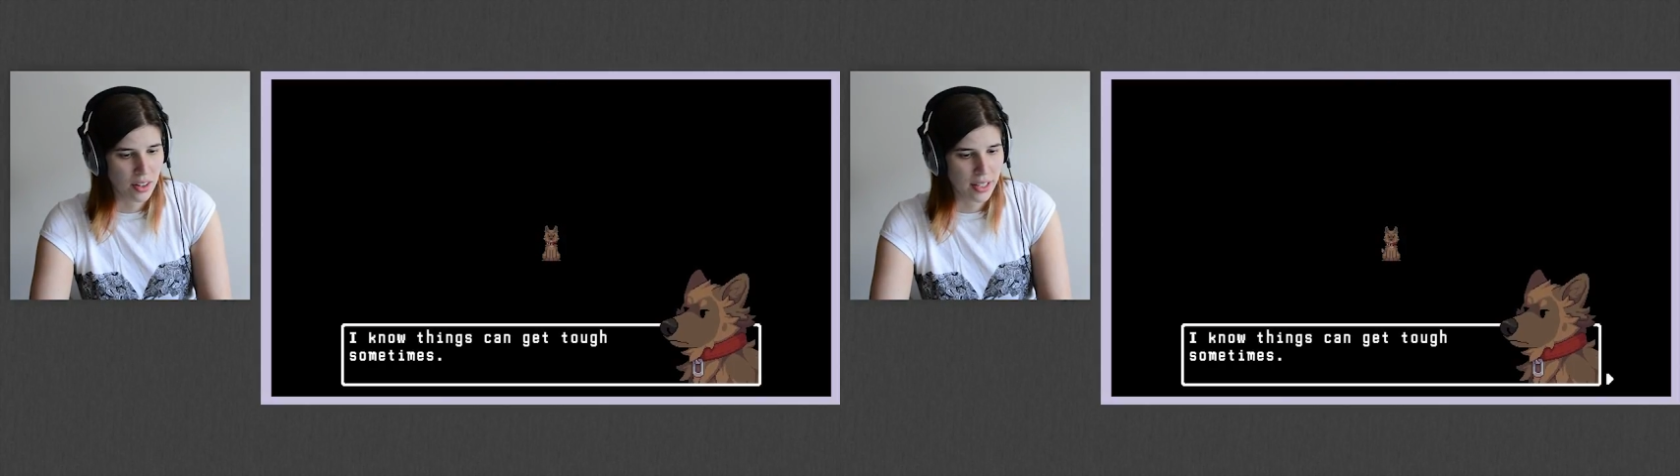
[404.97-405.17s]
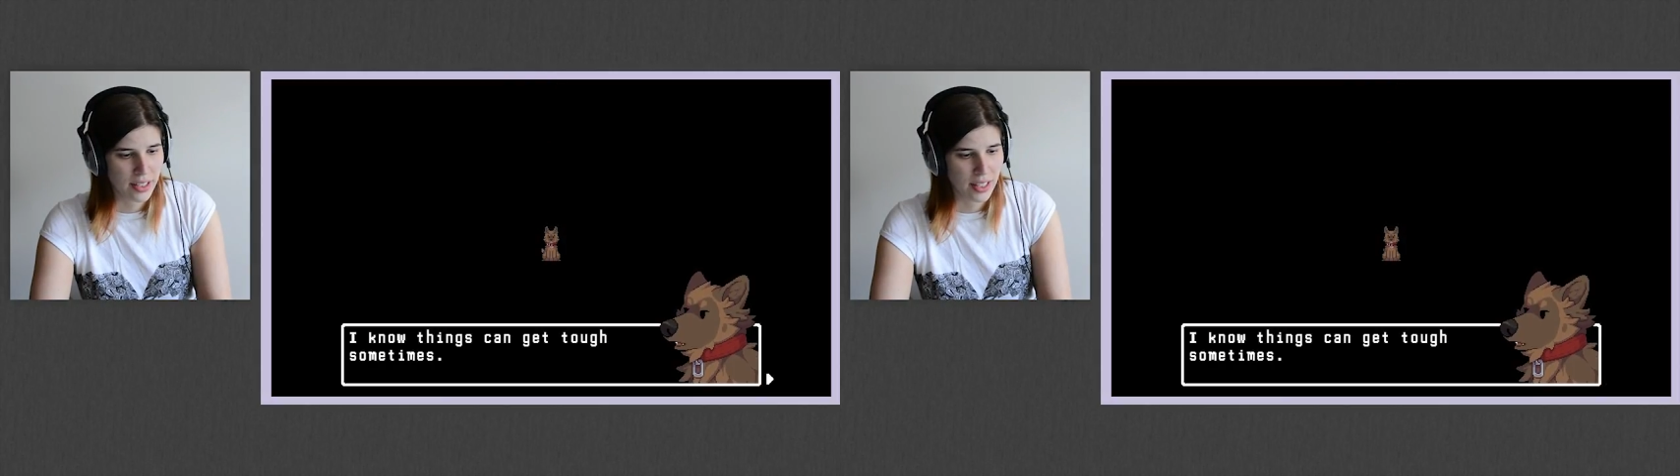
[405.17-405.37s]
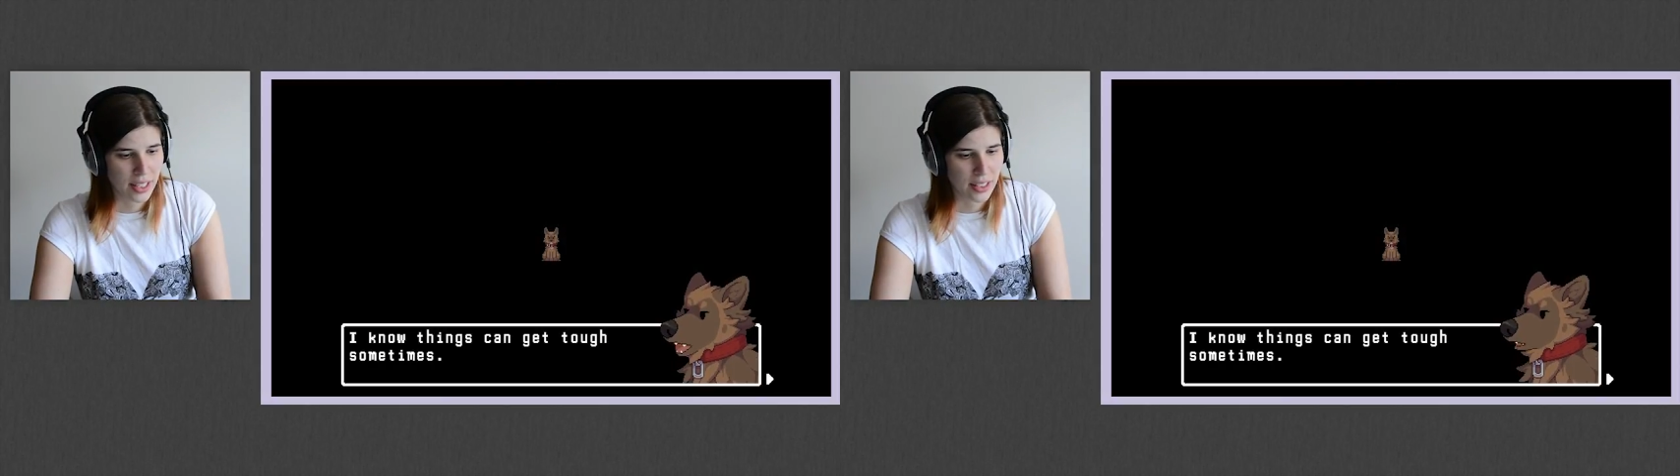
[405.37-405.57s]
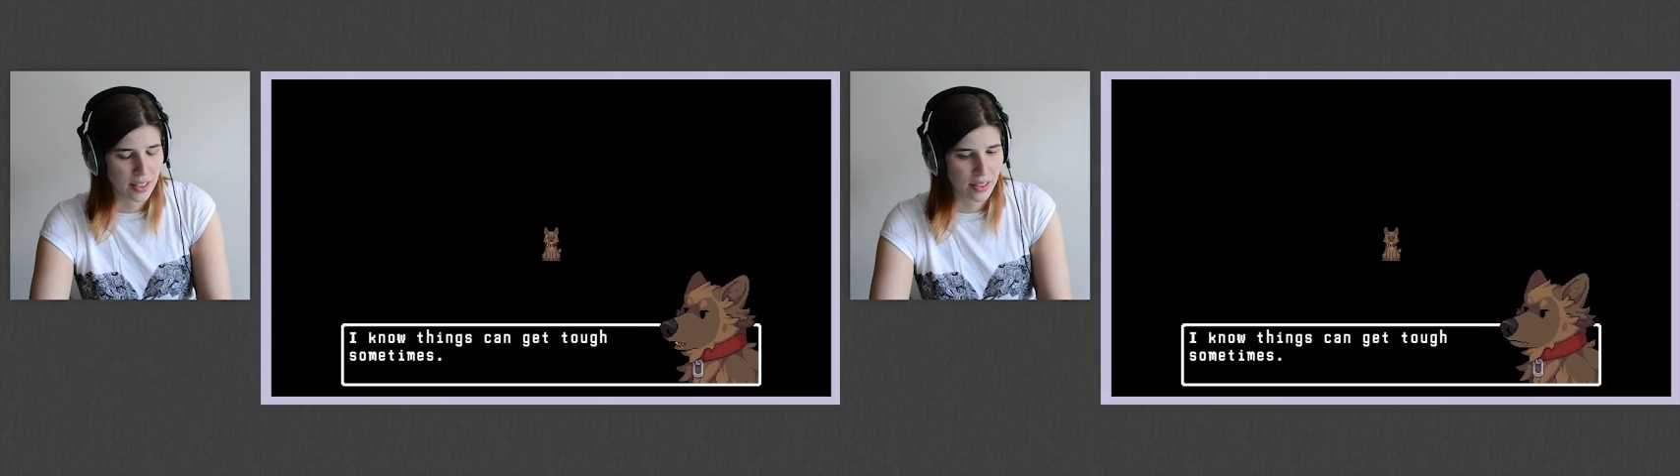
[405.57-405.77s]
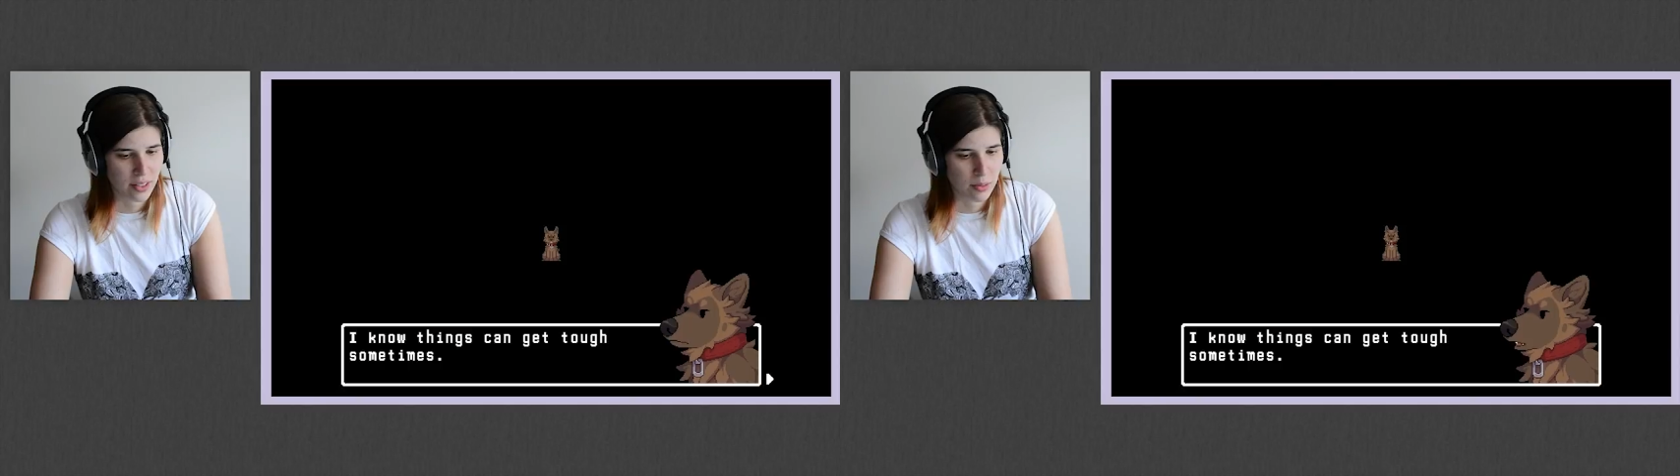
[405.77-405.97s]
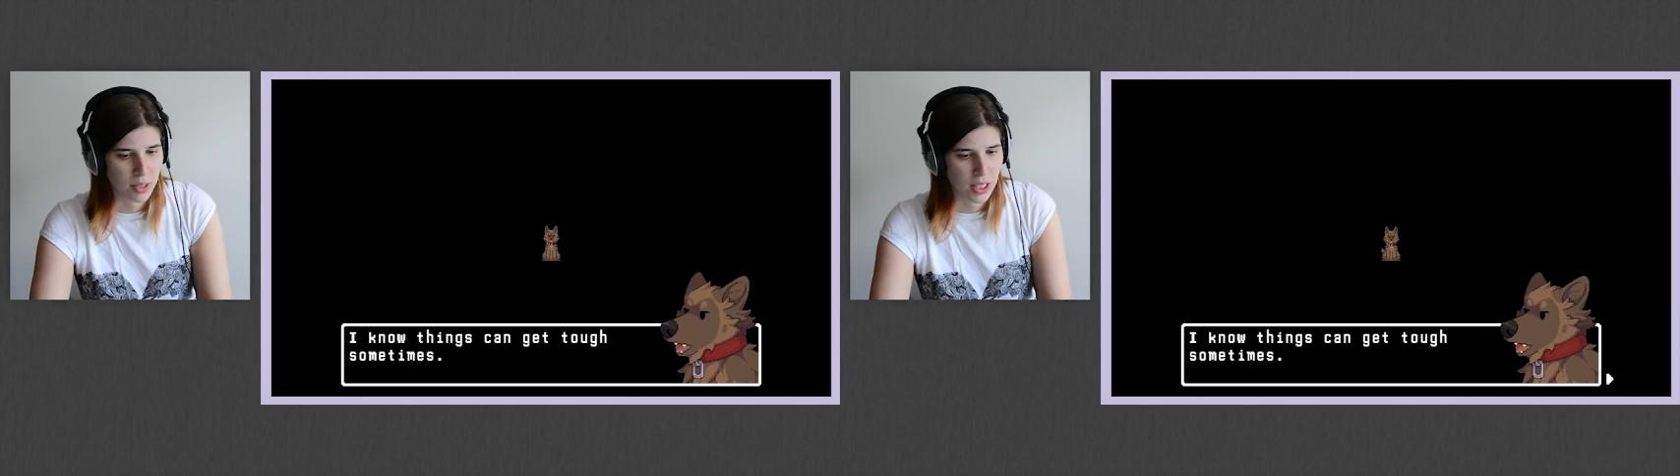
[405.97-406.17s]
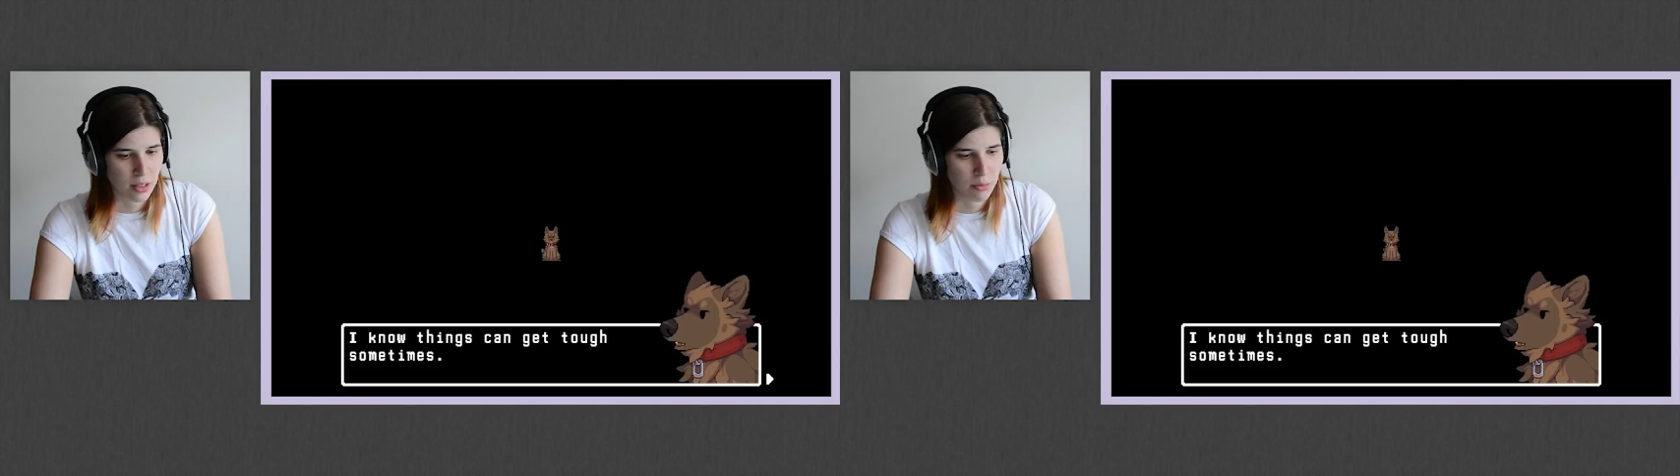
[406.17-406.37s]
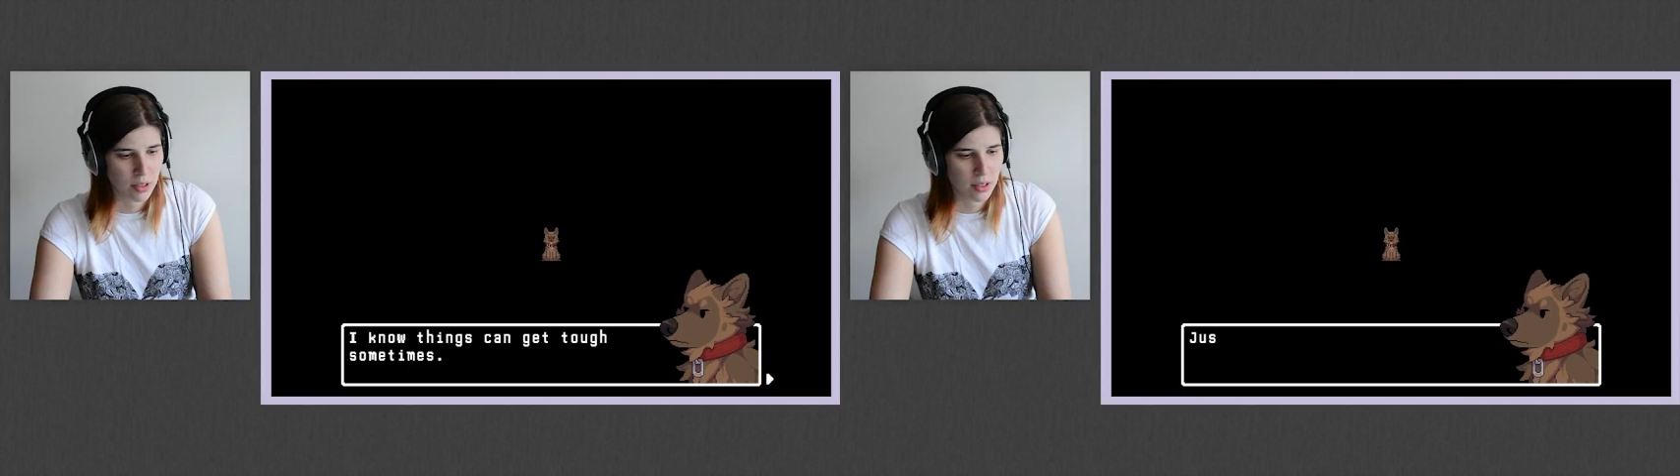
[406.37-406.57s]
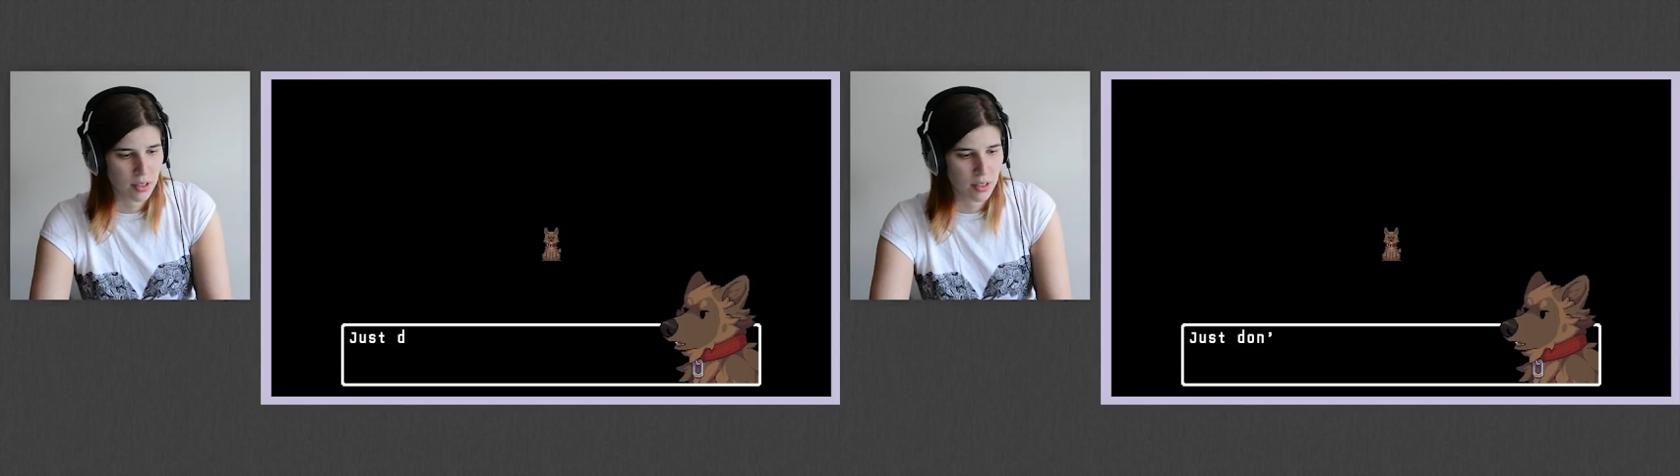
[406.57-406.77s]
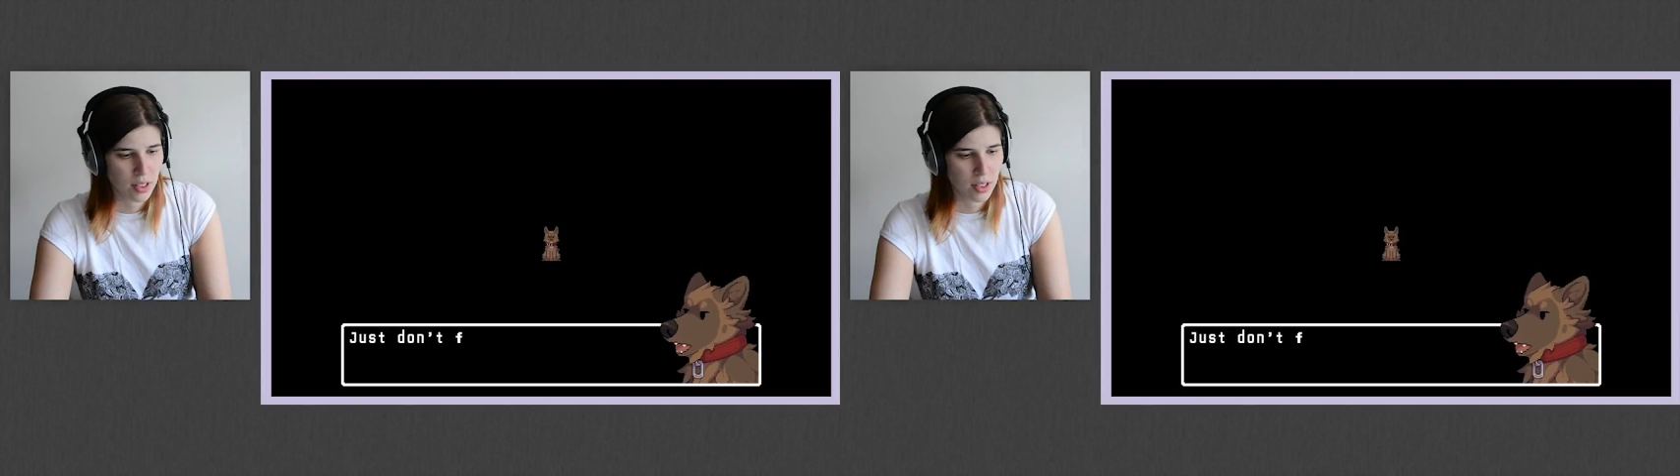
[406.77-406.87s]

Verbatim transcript: things can get tough sometimes.